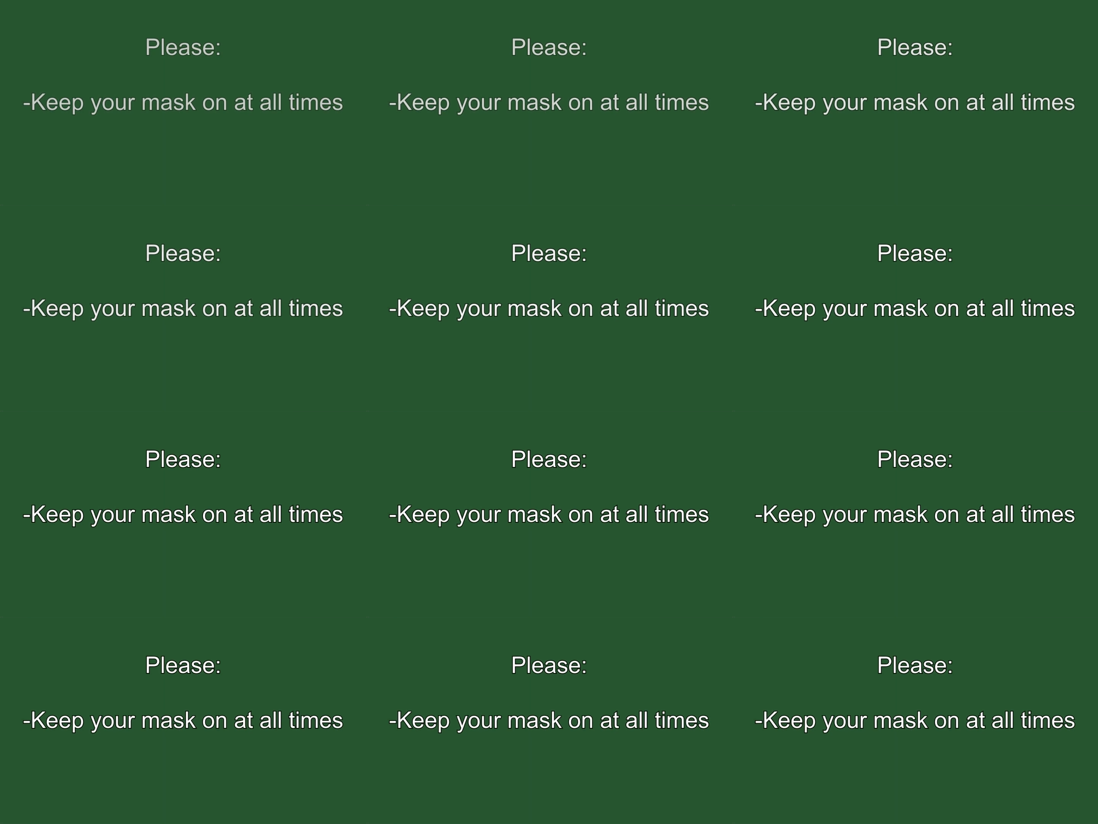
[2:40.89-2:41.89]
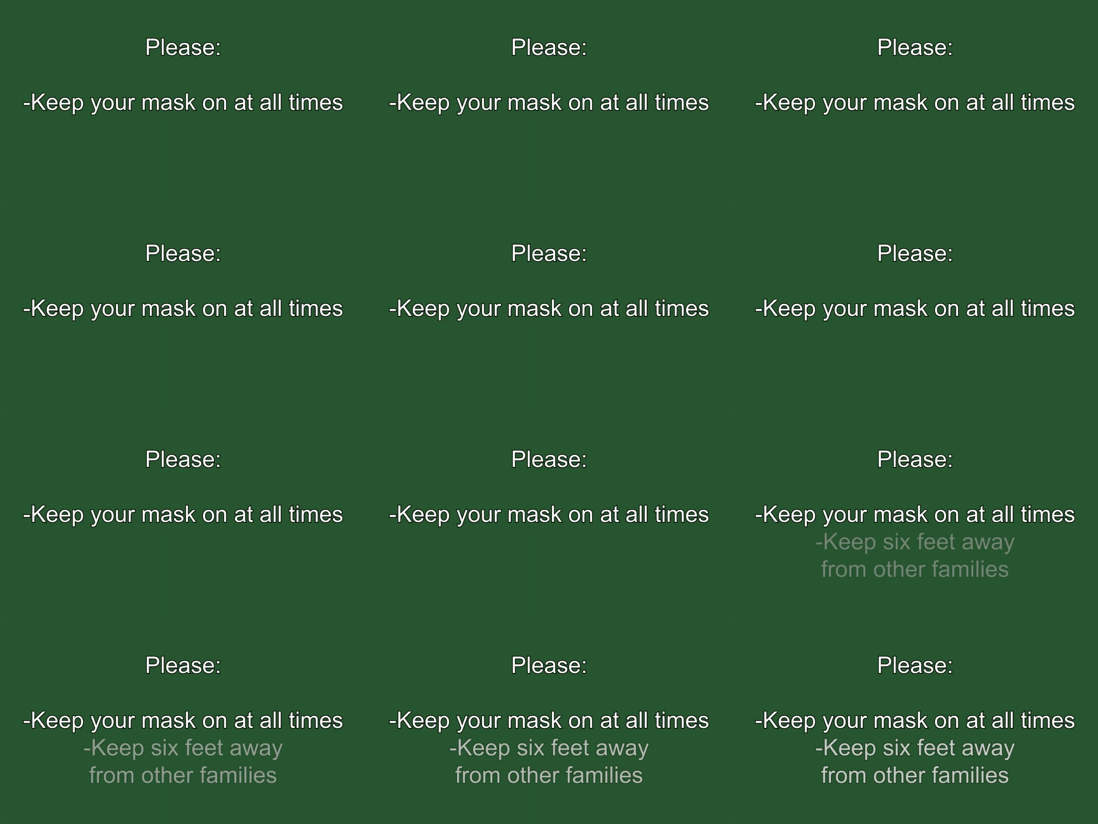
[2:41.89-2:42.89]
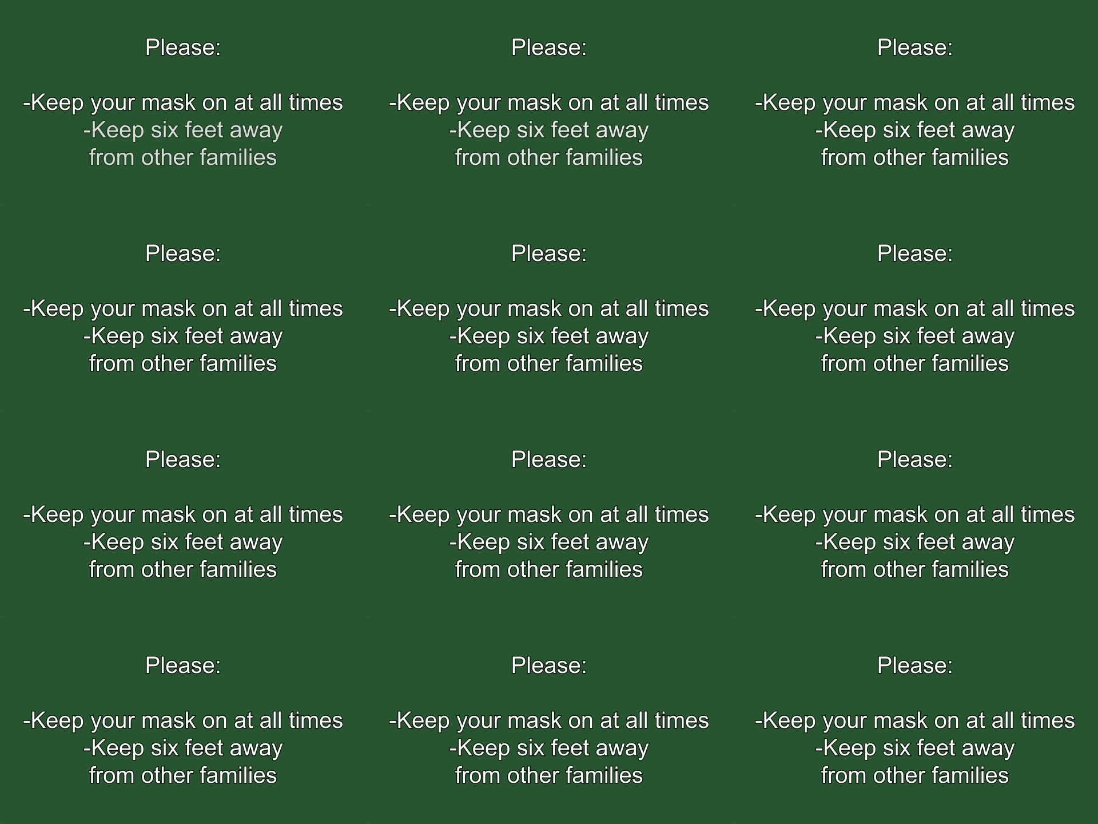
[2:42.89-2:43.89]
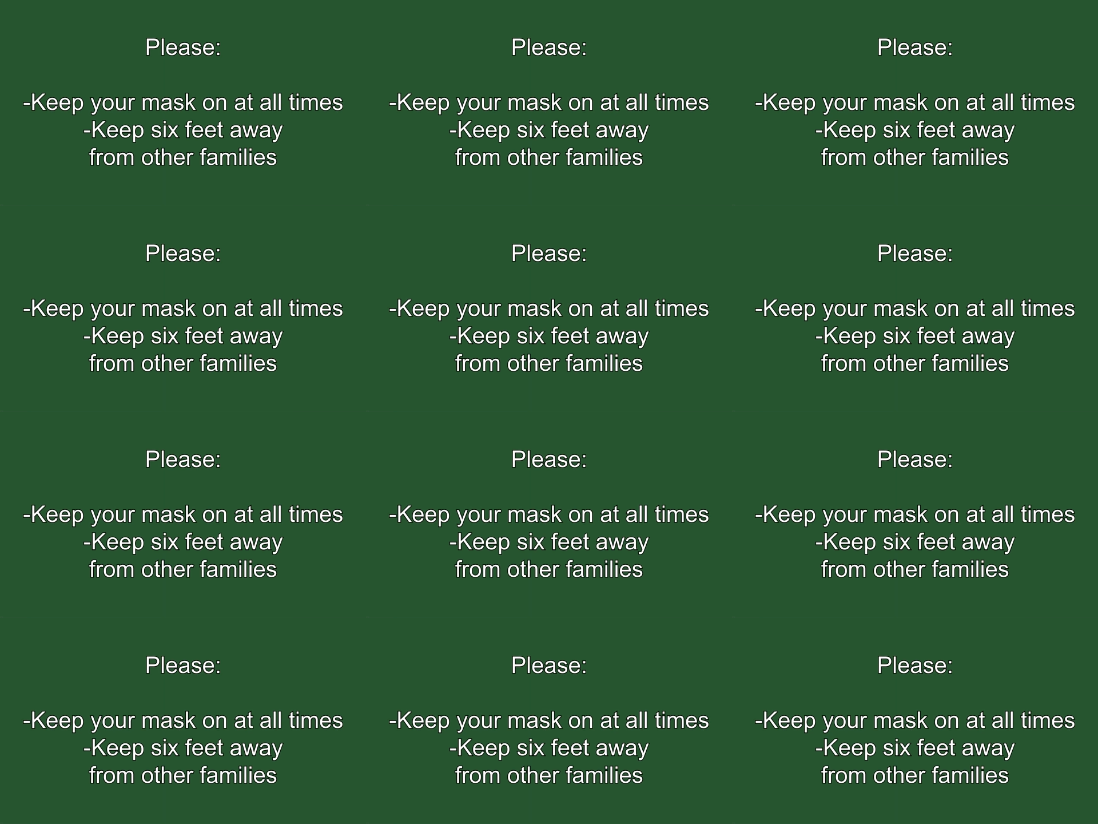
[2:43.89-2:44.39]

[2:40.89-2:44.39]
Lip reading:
Nobody's mouth can be seen.